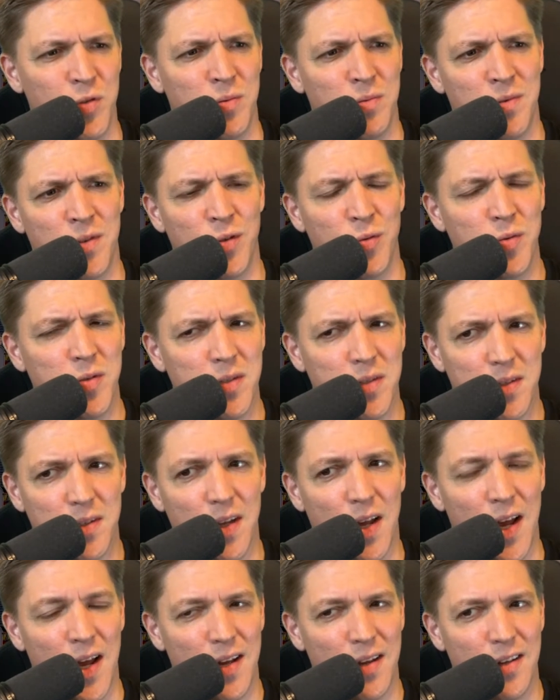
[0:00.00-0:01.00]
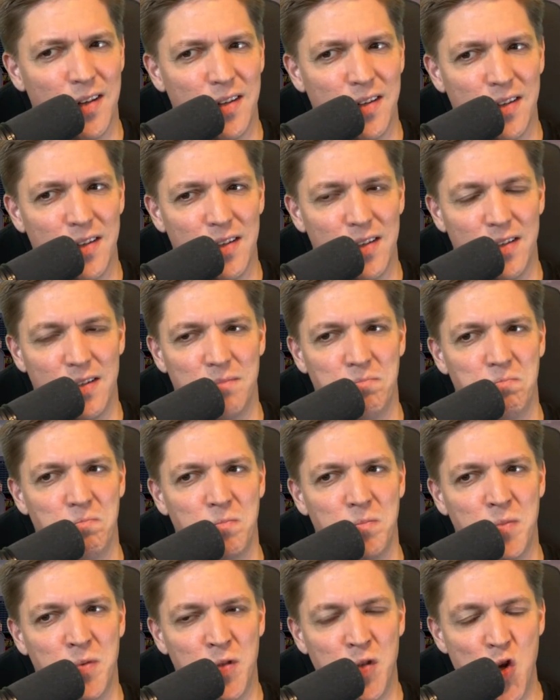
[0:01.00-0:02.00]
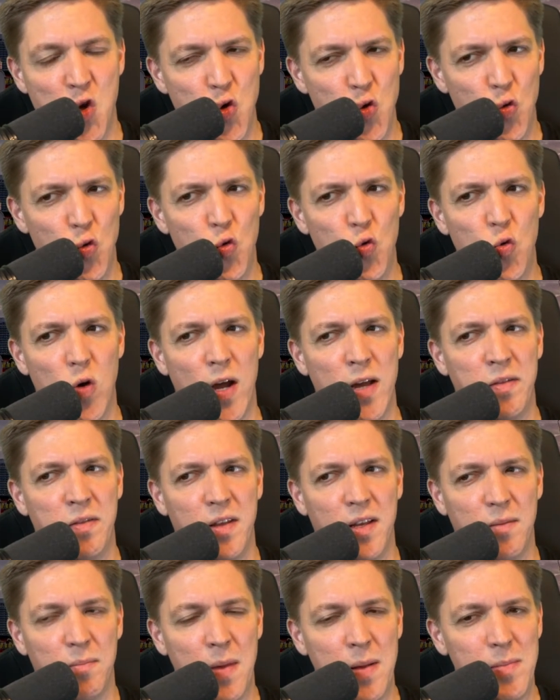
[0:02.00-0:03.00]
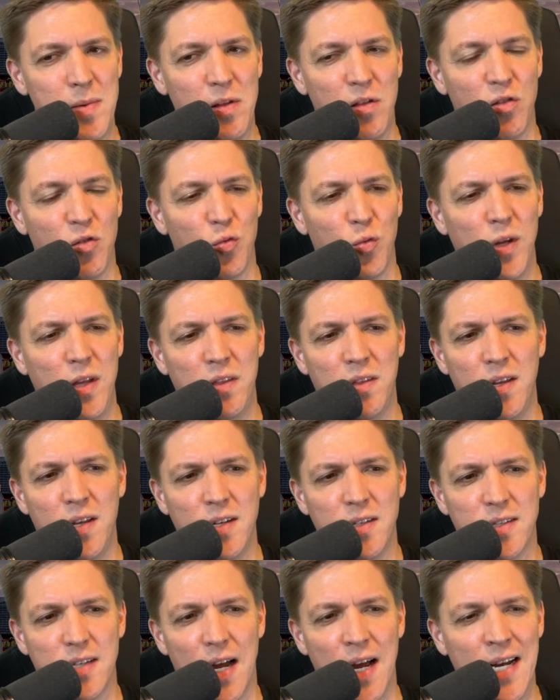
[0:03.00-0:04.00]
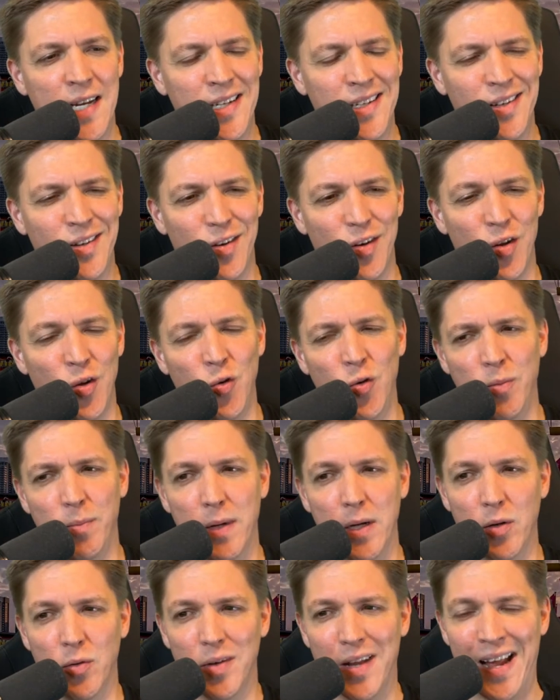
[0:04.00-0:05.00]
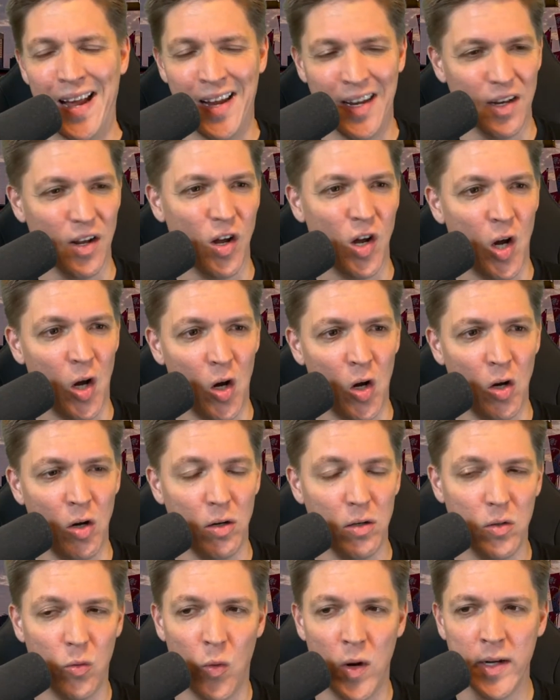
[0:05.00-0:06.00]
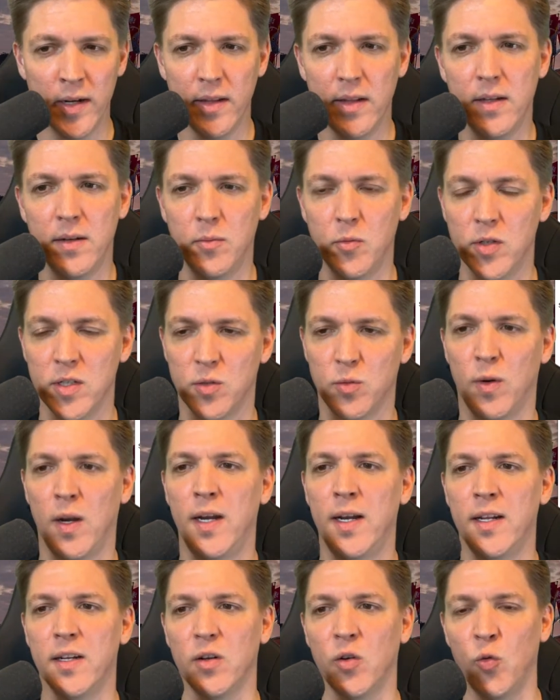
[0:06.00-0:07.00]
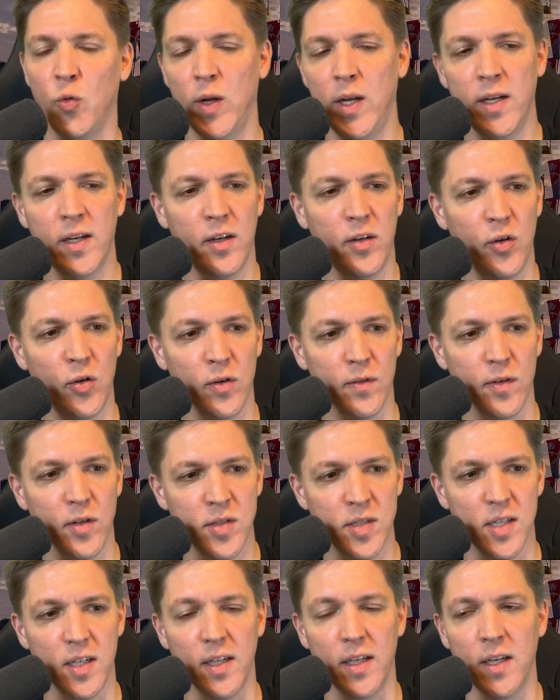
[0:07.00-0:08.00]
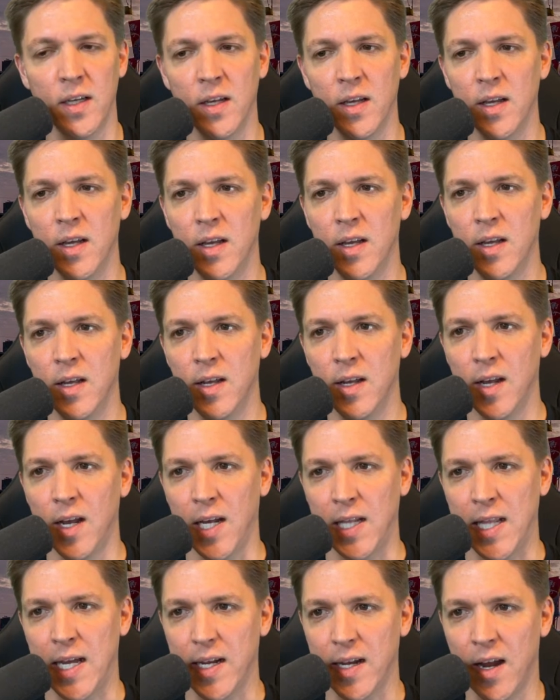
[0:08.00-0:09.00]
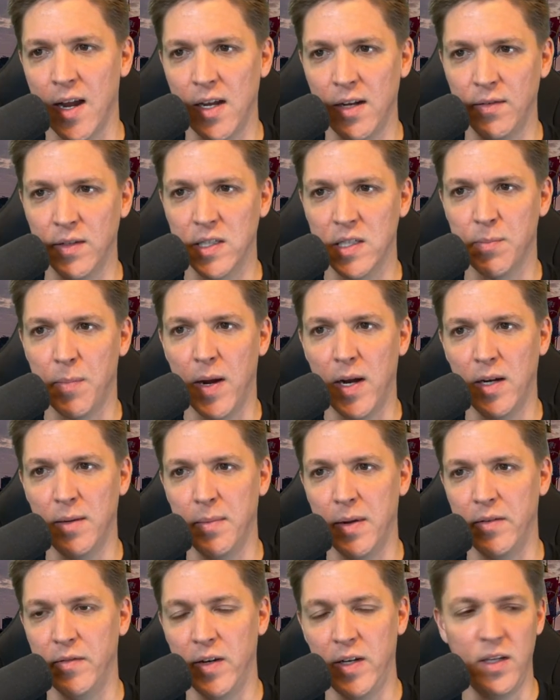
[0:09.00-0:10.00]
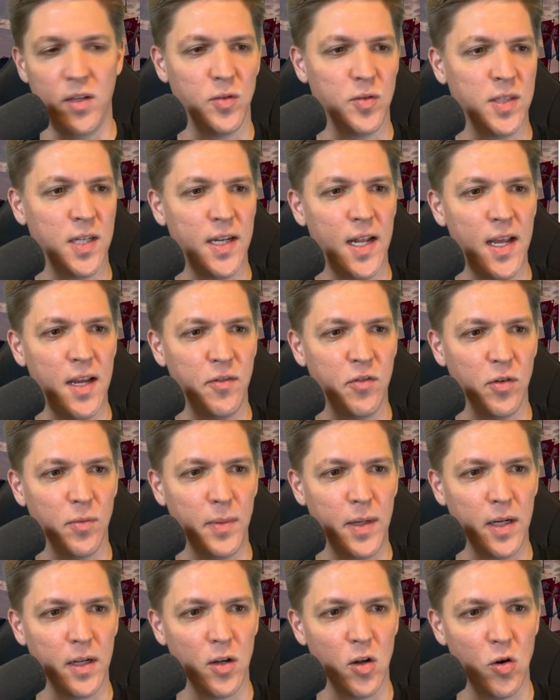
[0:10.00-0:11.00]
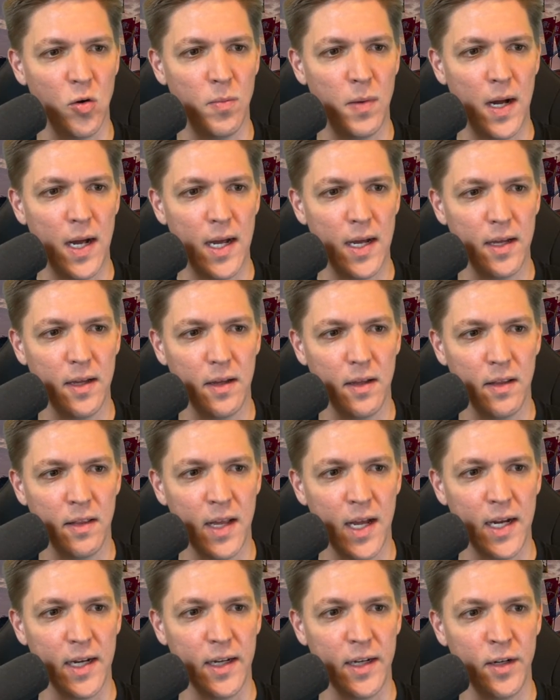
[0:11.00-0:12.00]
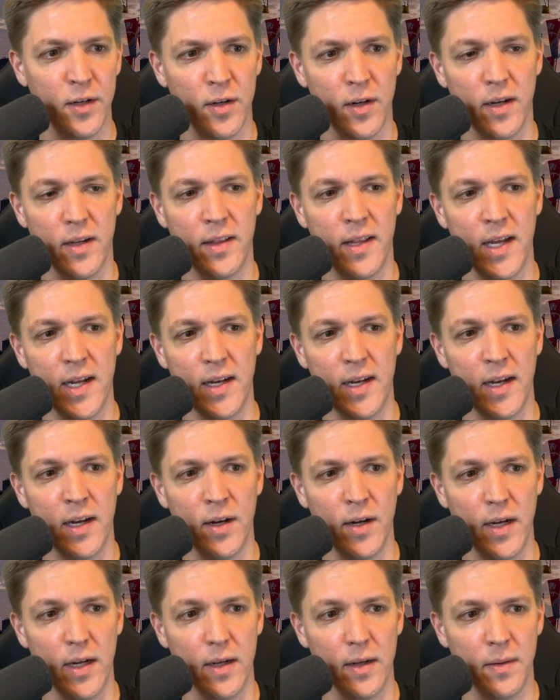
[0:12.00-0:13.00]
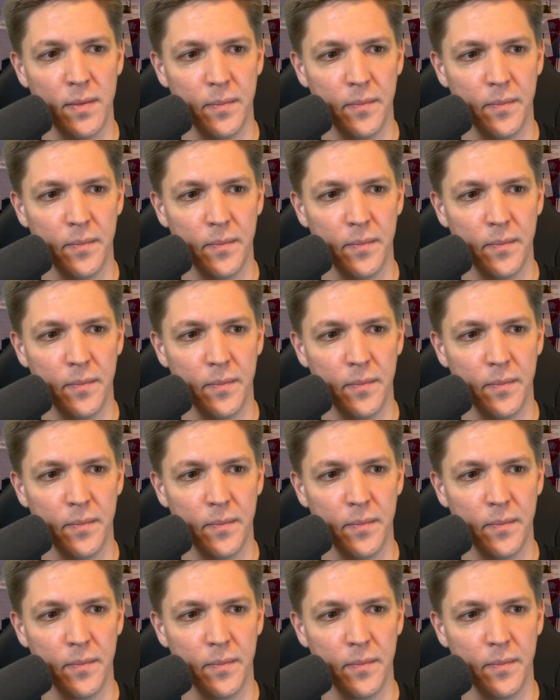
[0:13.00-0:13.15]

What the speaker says: there was two, I think maybe three things I didn't know about at all. One of them was right at Queen and University. And that kind of inspired my video today for me to go by that area.